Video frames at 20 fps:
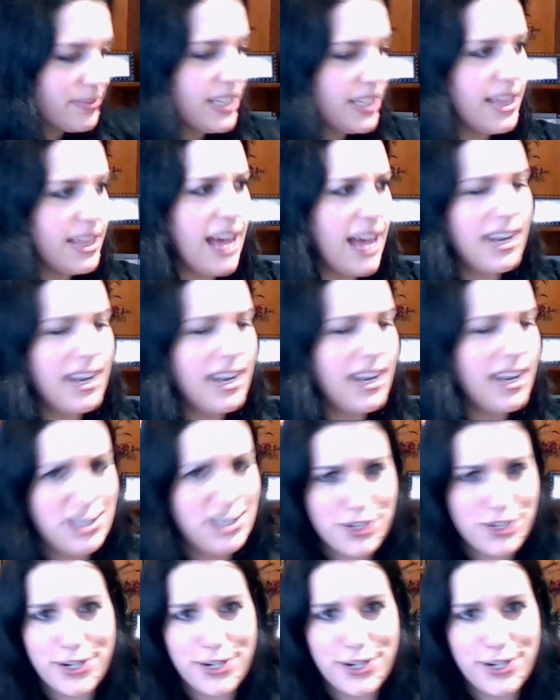that I
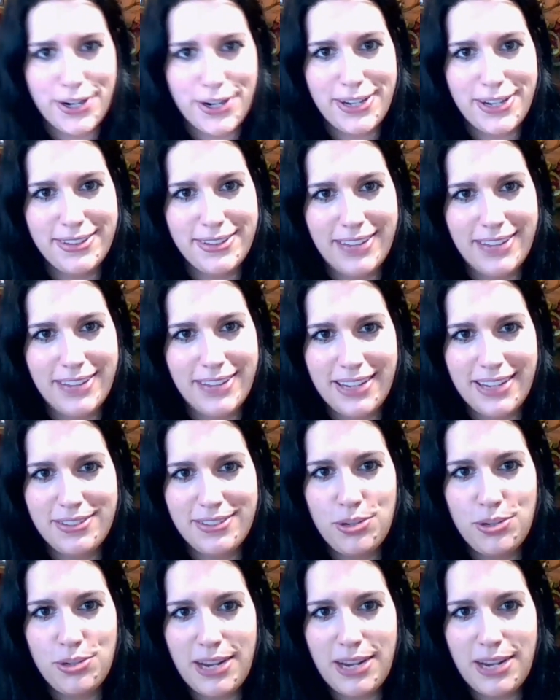just started like
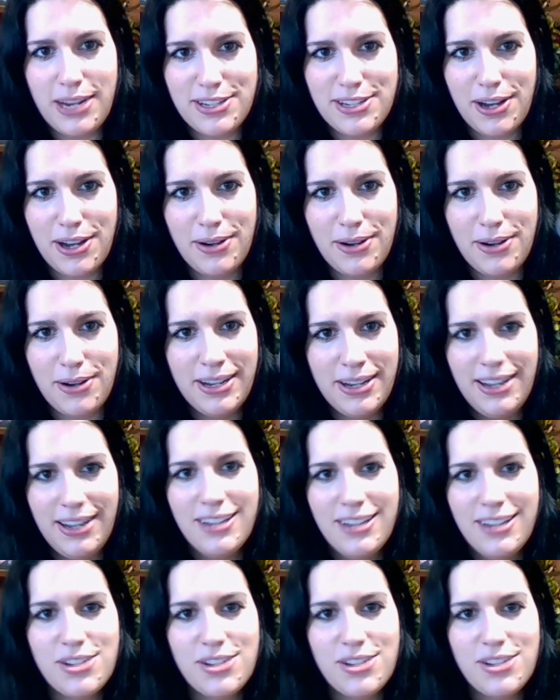2 days ago,
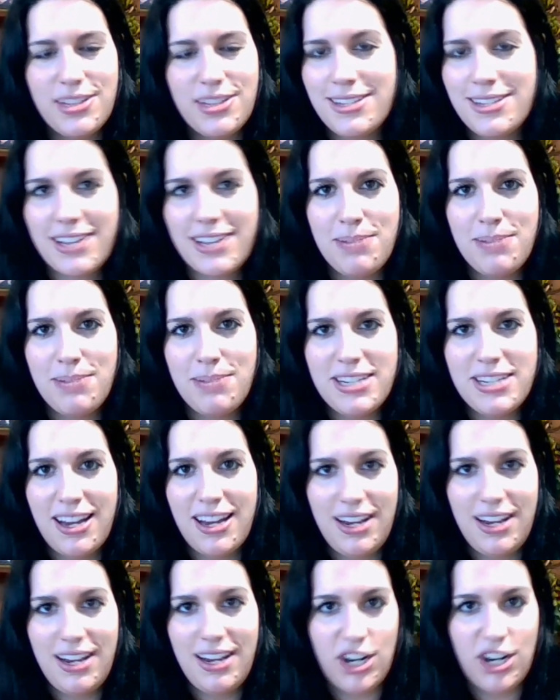so this is going to be done
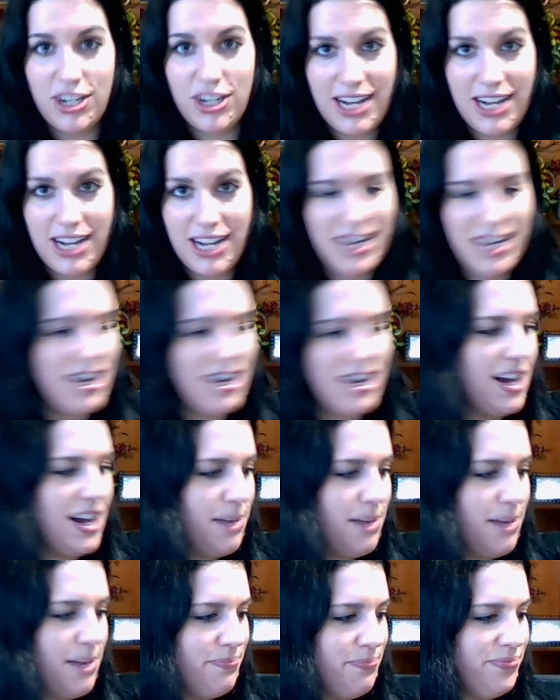in a hurry.
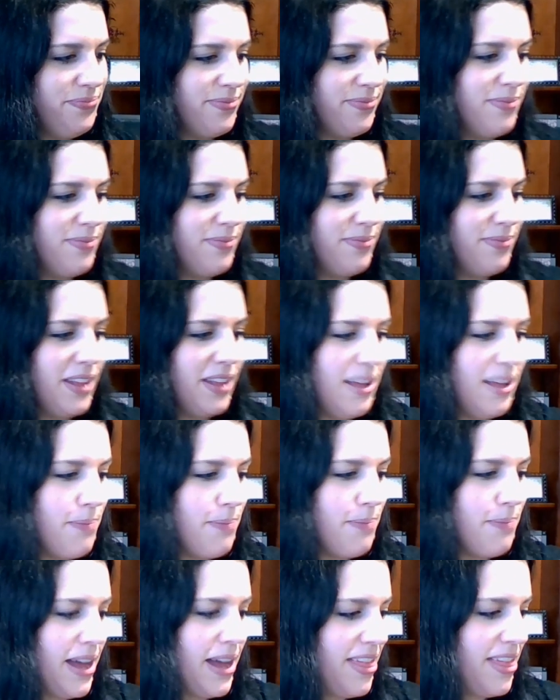
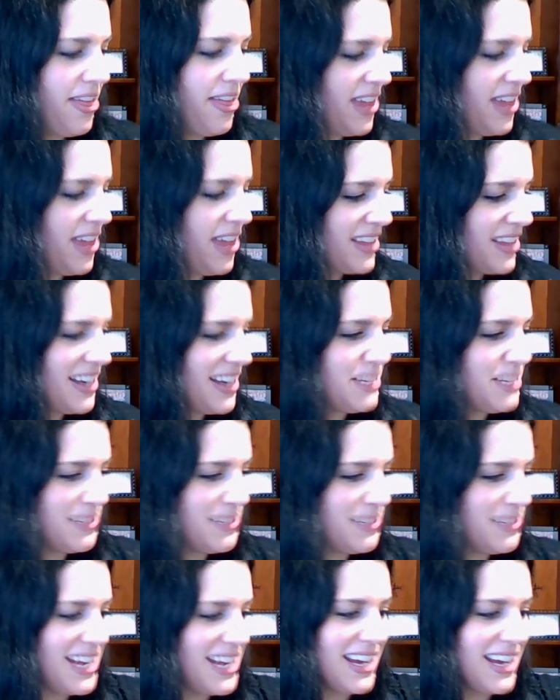But the thing that has
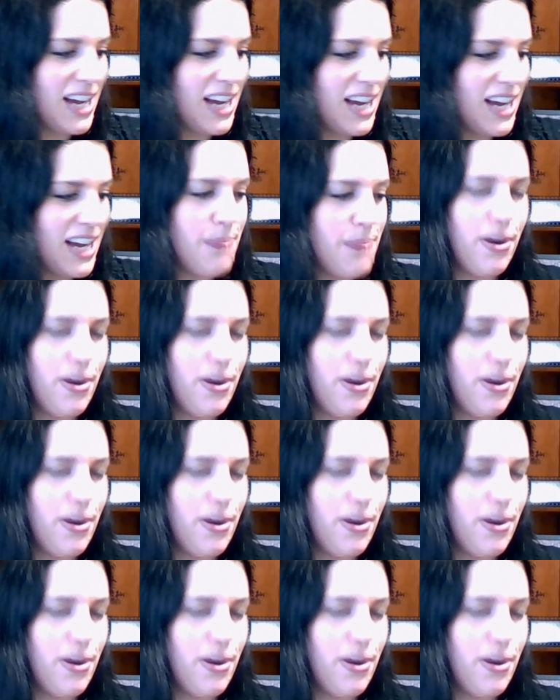been taking up